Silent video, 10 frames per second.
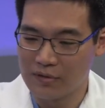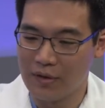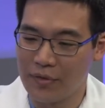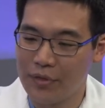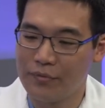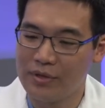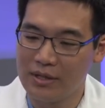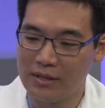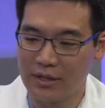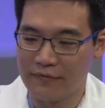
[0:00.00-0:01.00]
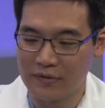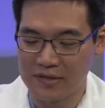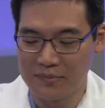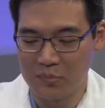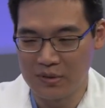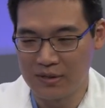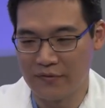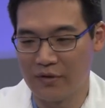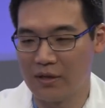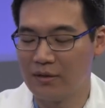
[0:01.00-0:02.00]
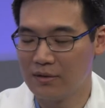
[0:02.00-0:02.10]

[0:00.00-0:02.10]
on three different specific